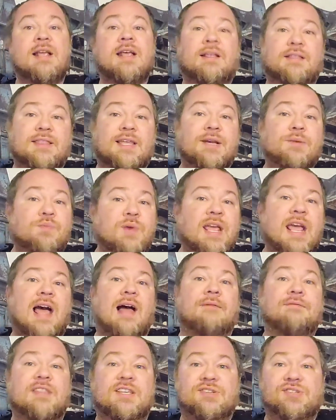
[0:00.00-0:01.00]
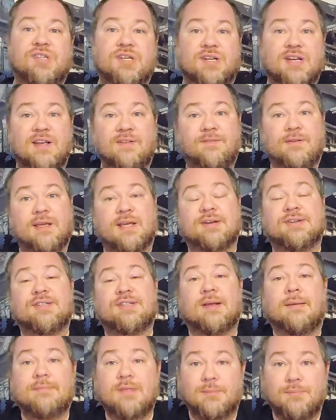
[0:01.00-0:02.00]
Then we have the significance
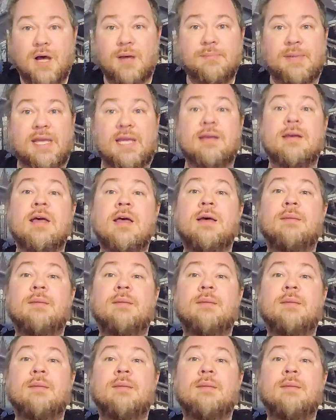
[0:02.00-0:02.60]
of the Mummy,